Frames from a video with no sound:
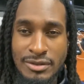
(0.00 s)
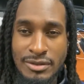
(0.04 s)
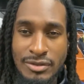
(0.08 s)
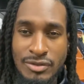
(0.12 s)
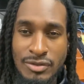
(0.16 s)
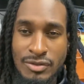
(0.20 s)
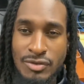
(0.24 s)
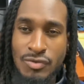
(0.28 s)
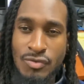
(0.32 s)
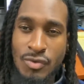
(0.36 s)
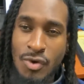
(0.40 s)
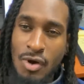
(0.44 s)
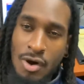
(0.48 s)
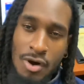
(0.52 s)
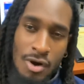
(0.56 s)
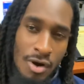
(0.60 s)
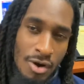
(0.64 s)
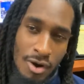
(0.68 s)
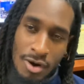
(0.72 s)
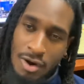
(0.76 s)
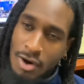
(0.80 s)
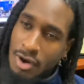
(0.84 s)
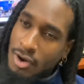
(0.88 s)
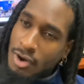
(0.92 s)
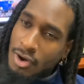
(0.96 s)
you
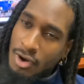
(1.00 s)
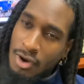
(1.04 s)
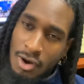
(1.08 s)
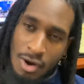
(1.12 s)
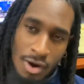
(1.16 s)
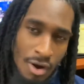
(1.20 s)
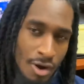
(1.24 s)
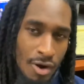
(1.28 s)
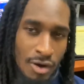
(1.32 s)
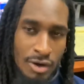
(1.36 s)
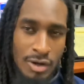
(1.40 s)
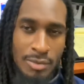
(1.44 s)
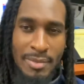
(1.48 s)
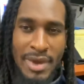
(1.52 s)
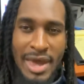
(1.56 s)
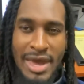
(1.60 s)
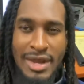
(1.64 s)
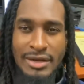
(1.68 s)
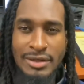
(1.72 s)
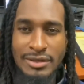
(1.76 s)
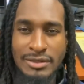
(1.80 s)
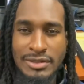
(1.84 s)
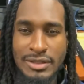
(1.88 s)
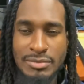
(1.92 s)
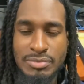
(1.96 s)

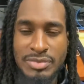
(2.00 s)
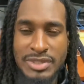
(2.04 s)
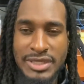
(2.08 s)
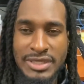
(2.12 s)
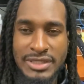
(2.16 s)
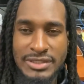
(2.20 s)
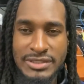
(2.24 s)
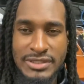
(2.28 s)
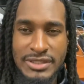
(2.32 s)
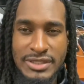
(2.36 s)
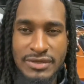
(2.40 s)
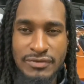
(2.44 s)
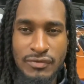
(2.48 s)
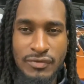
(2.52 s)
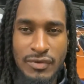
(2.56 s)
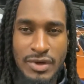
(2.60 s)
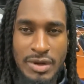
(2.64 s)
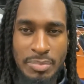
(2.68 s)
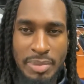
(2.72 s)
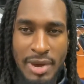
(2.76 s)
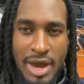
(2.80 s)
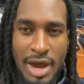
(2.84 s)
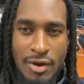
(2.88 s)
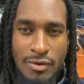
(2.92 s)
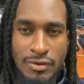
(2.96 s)
automatically begin to give away
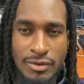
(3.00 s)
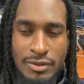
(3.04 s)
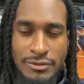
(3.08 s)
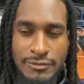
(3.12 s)
power.